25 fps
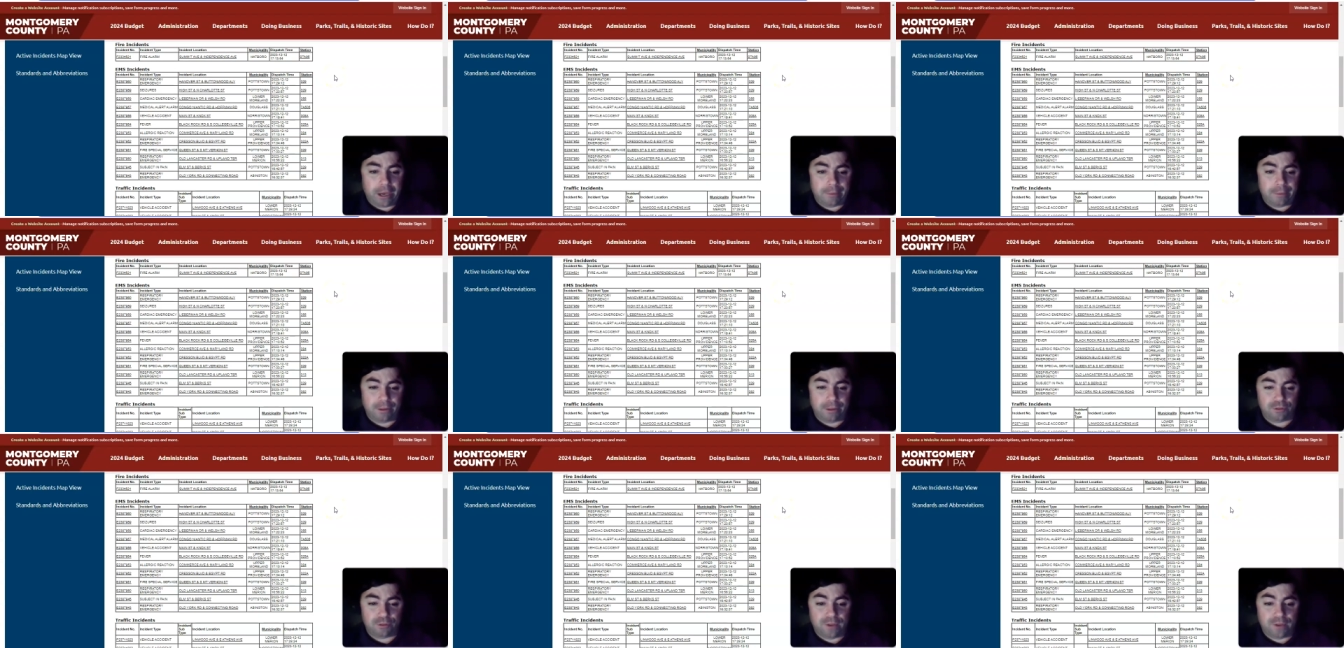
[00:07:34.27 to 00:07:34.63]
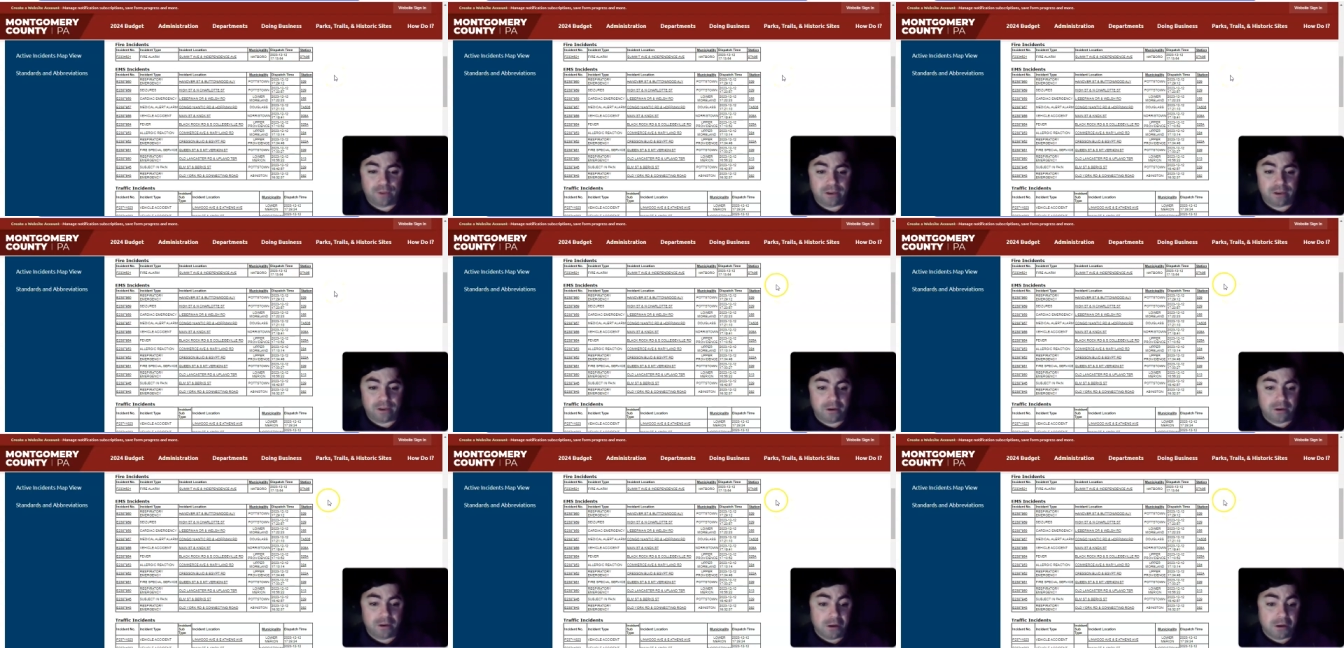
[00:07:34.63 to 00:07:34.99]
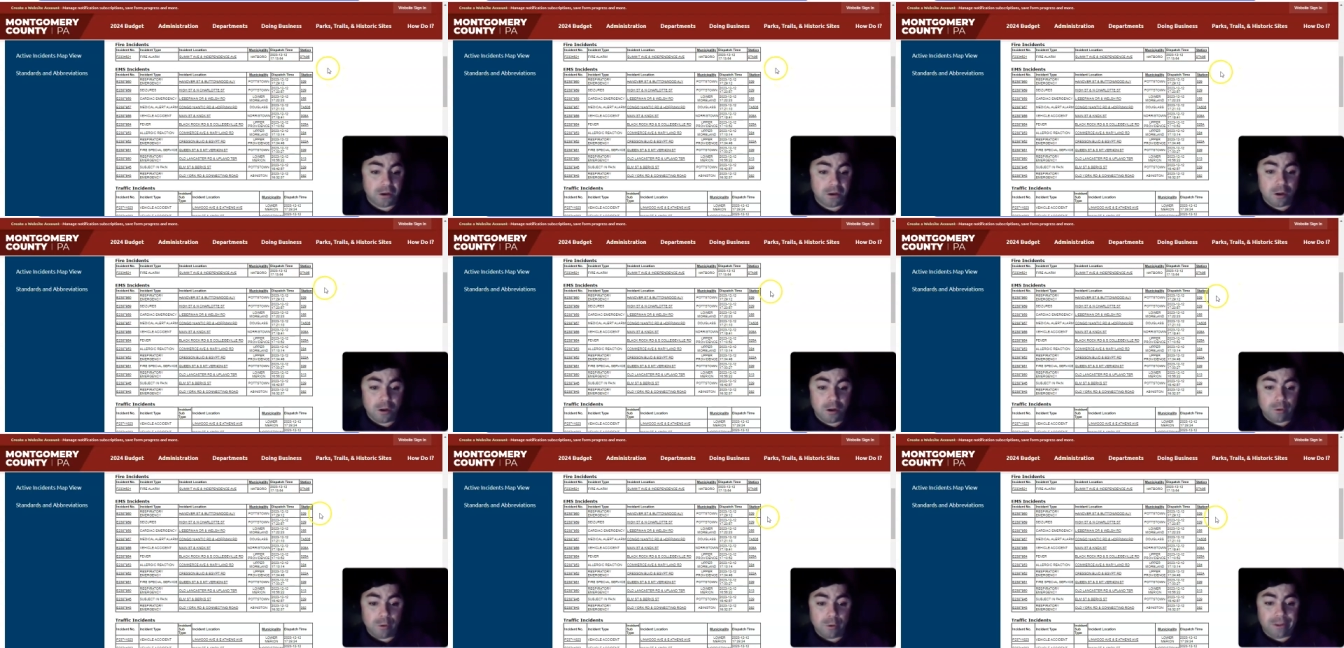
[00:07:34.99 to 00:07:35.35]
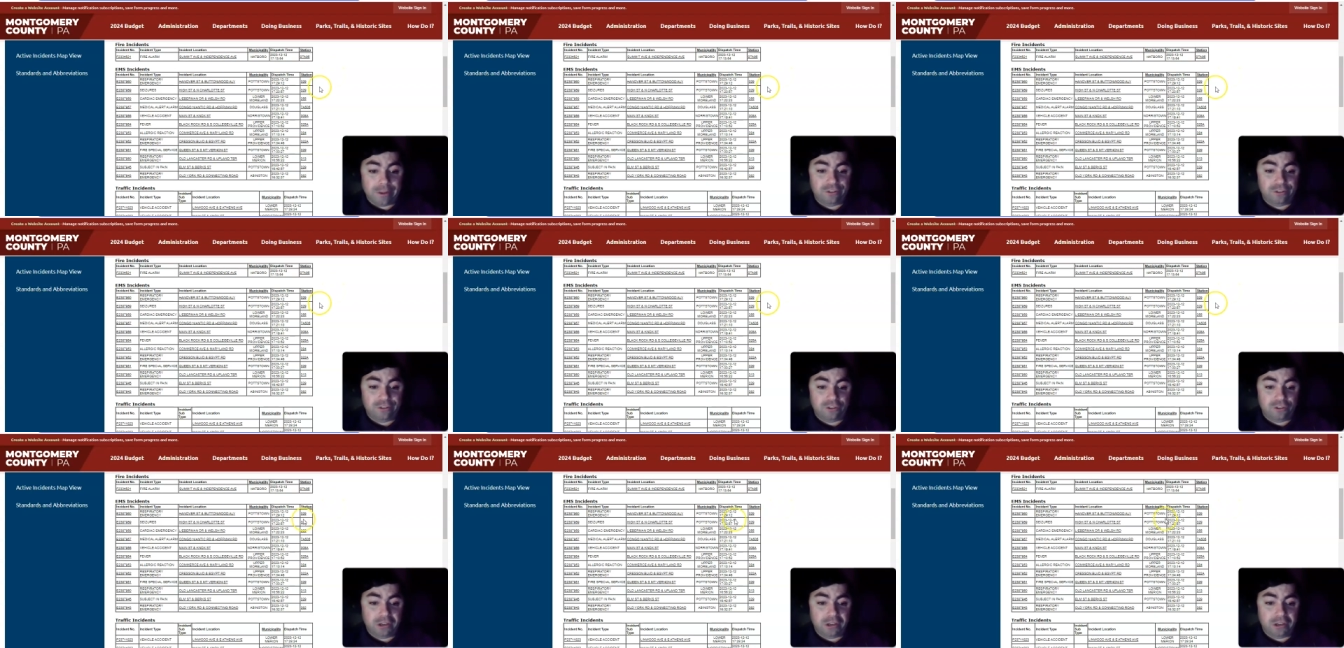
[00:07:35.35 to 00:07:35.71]
Pennsylvania, you can
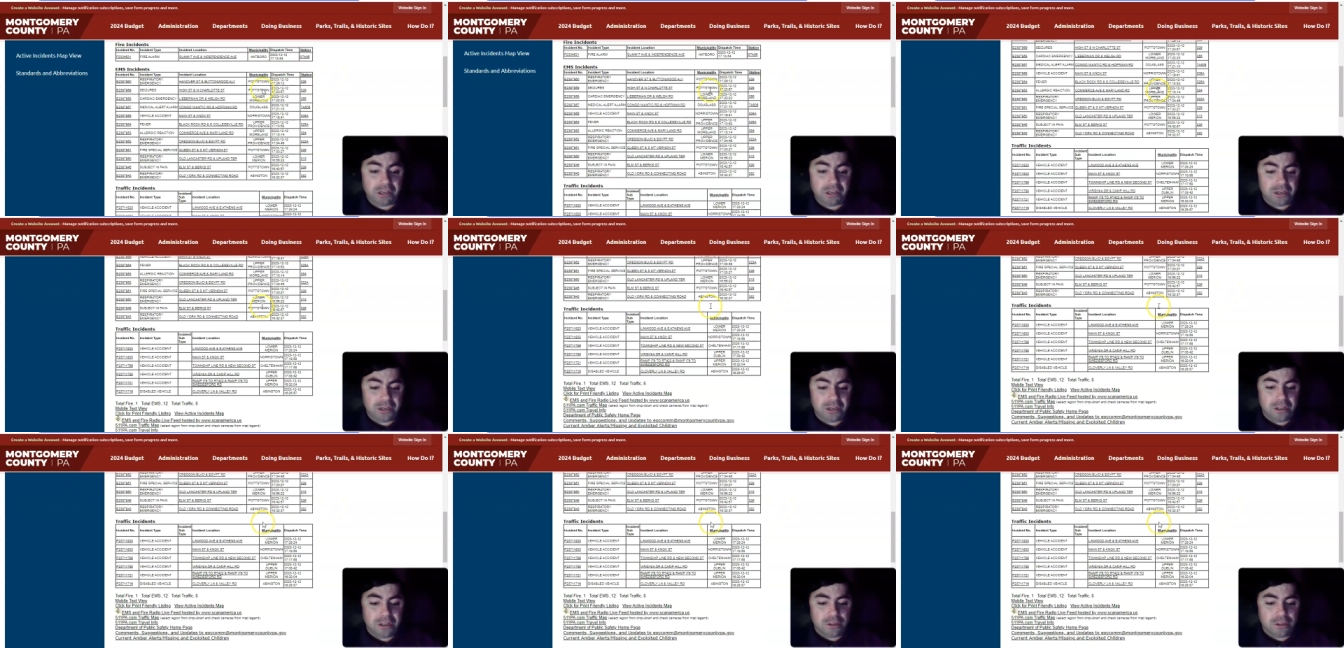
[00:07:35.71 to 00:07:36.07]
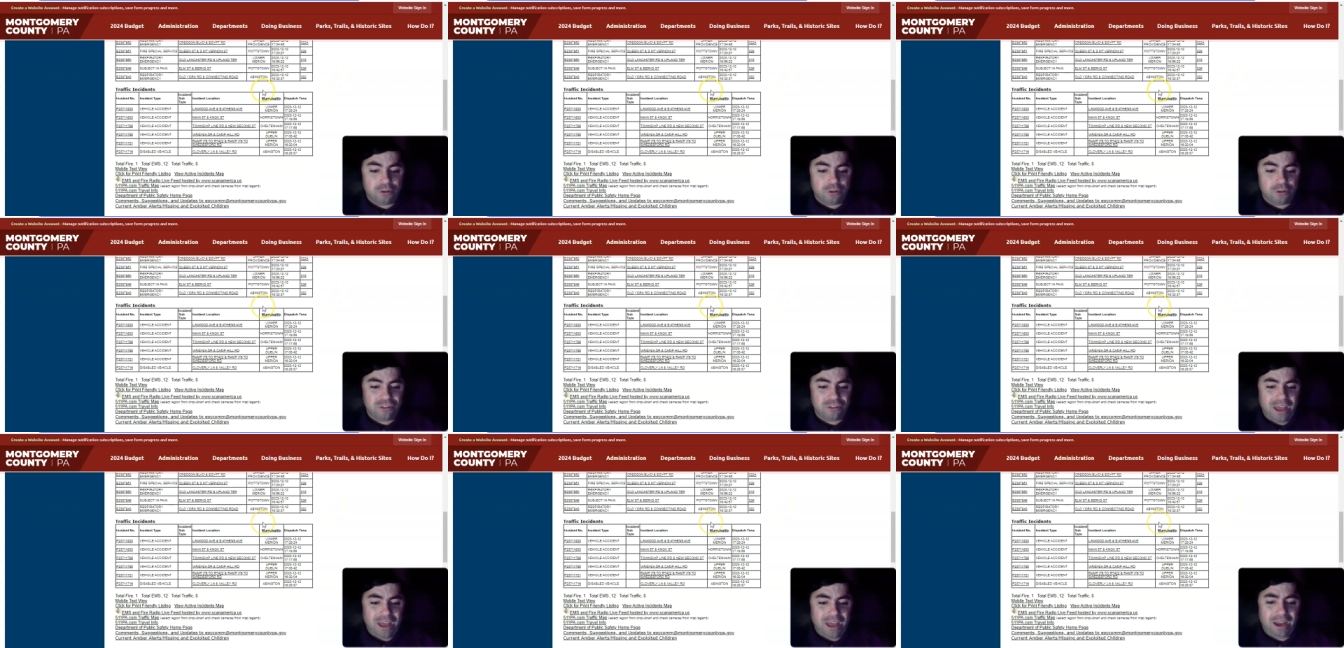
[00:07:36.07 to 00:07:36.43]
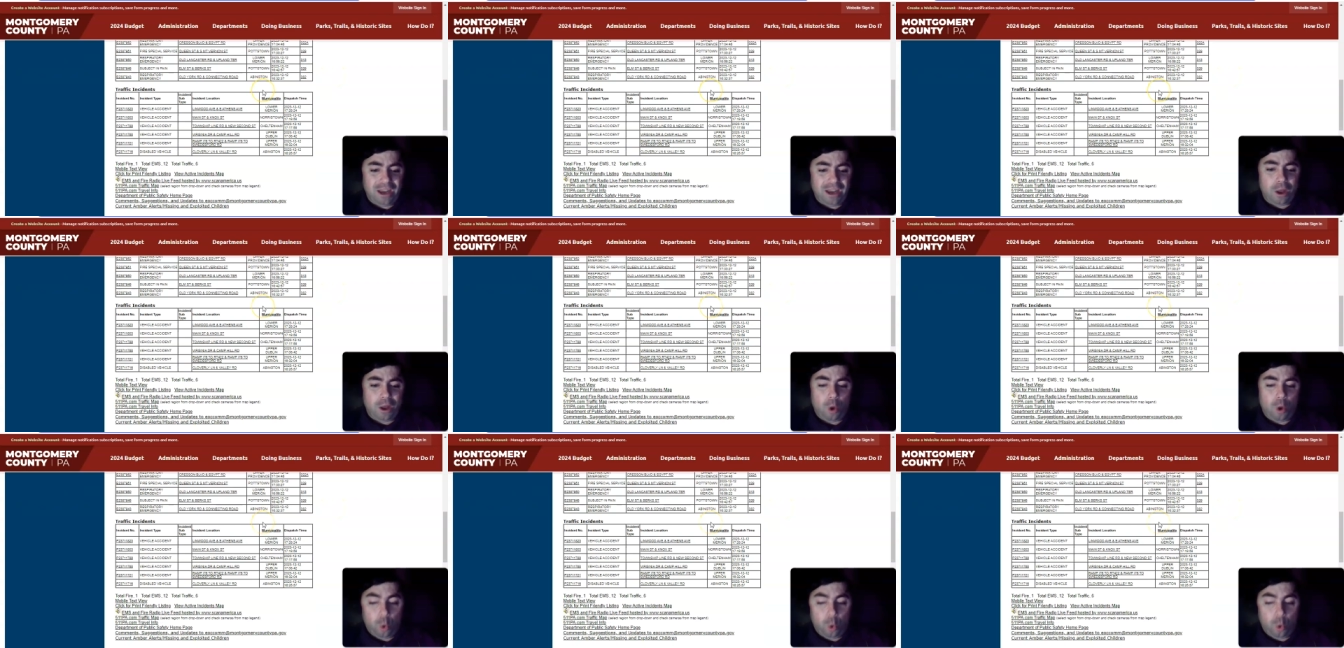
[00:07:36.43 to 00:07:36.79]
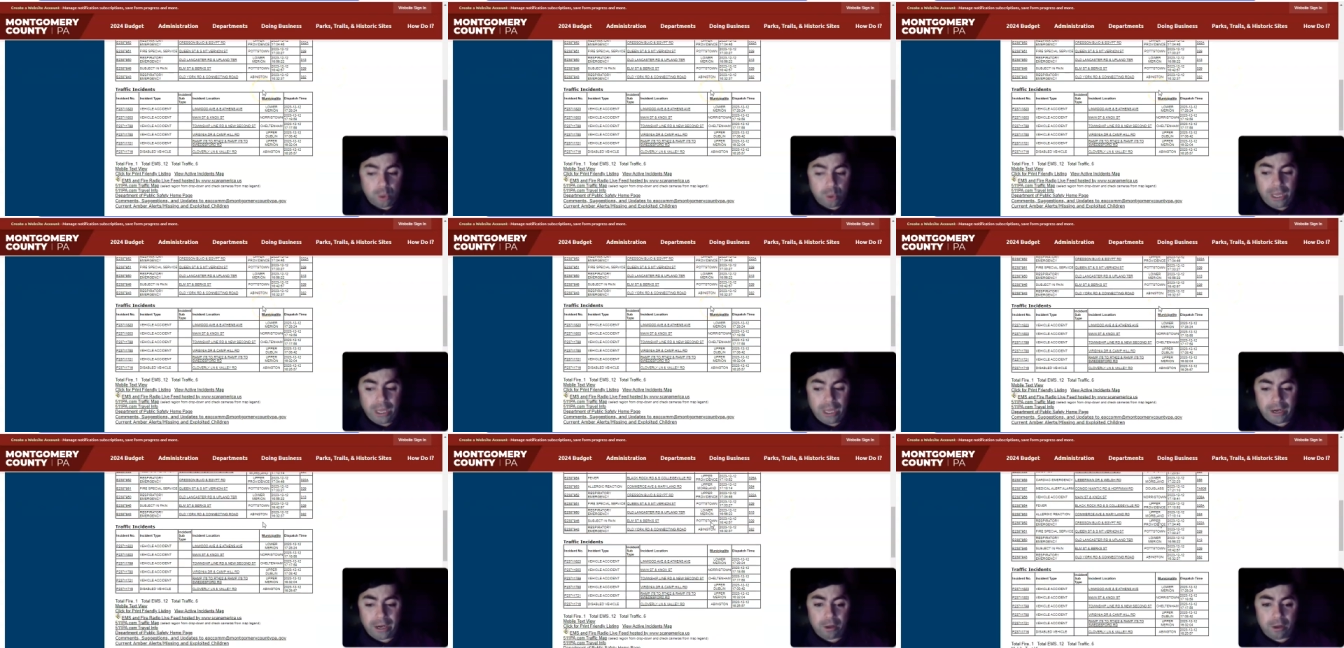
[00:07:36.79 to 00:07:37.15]
see there's not a whole
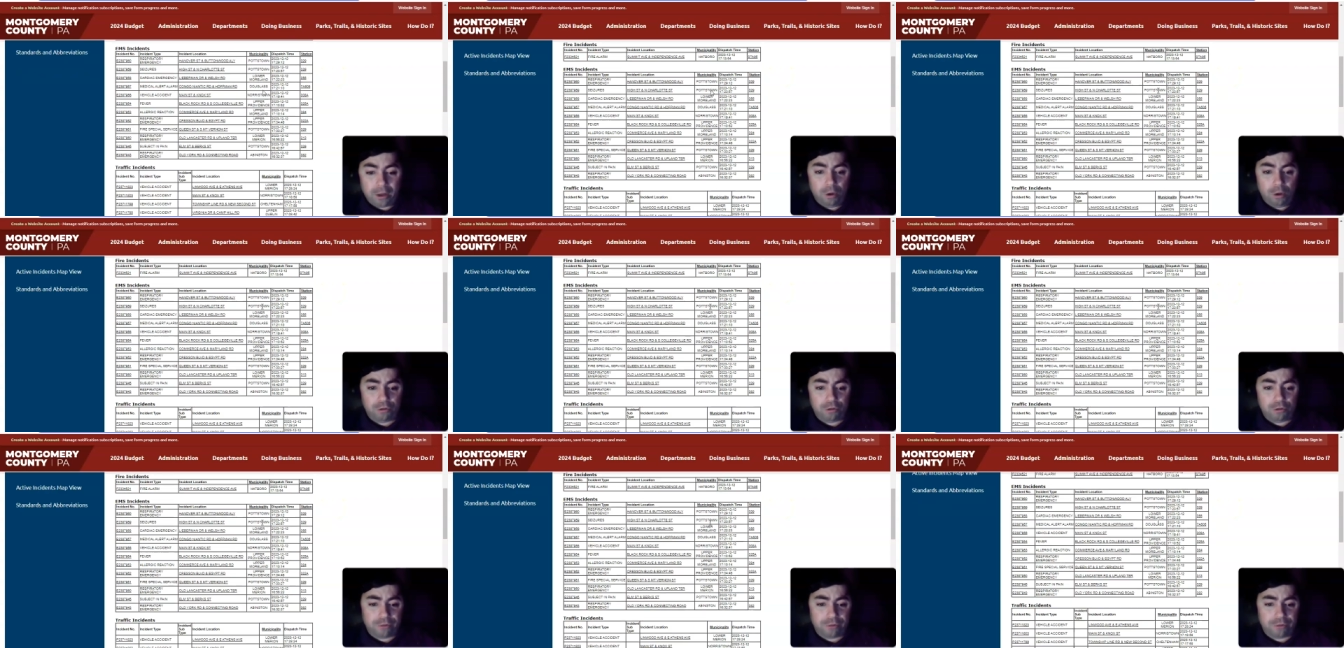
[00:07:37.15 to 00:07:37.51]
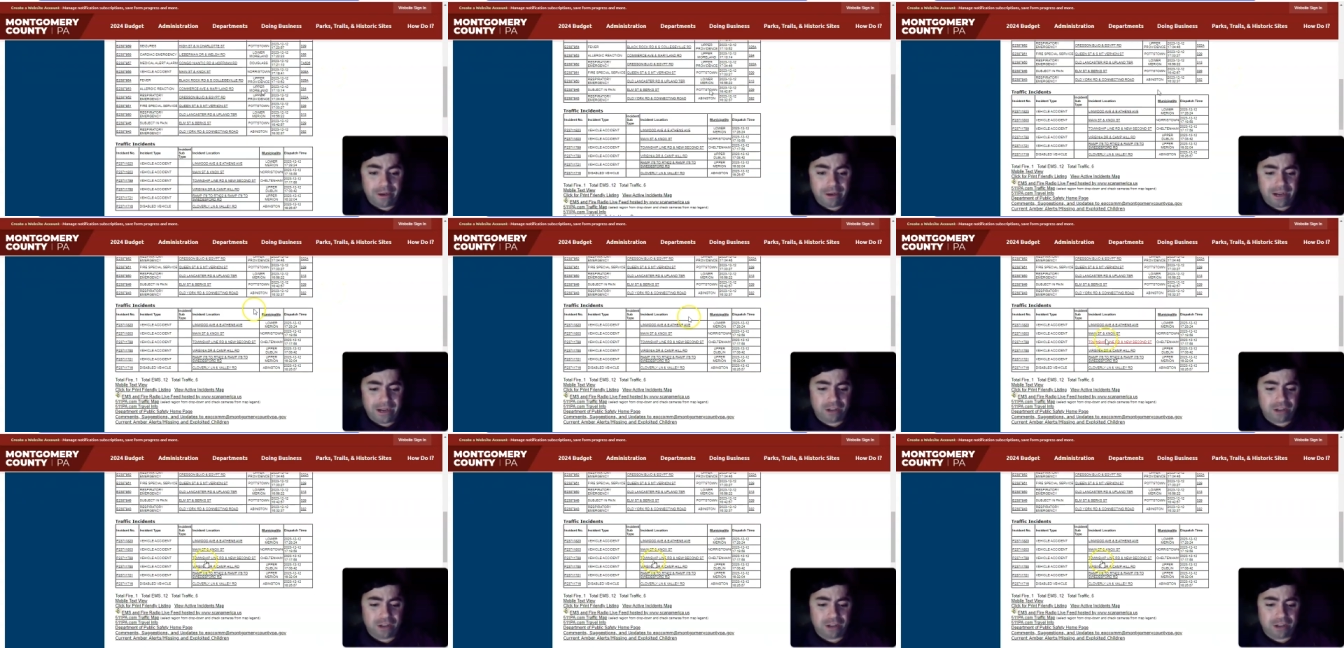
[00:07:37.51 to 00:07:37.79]
lot of calls right now.